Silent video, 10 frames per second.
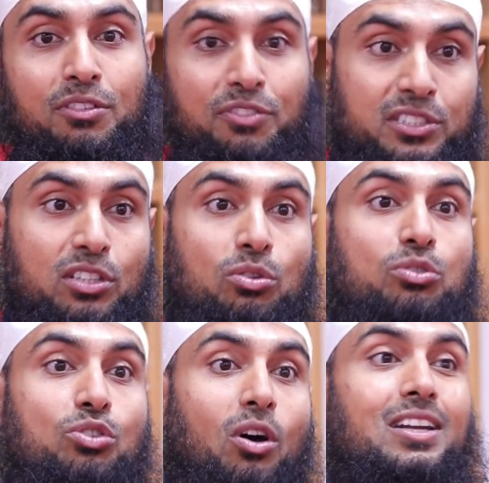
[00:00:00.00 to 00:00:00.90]
visit
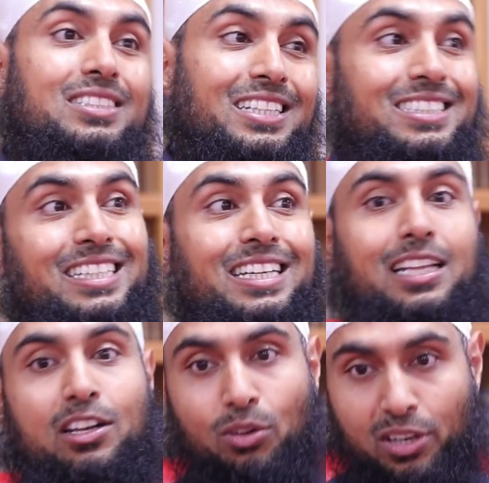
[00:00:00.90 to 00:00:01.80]
those scholars and seek
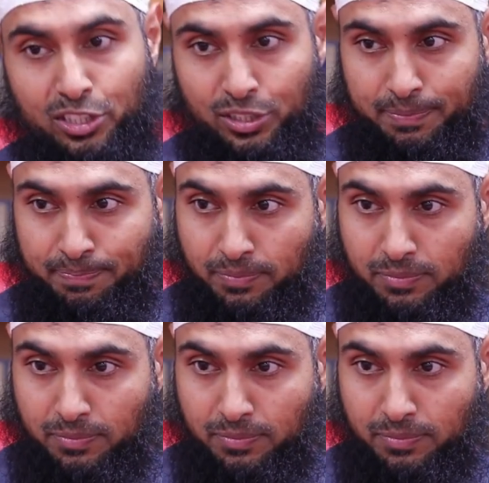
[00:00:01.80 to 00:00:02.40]
that knowledge.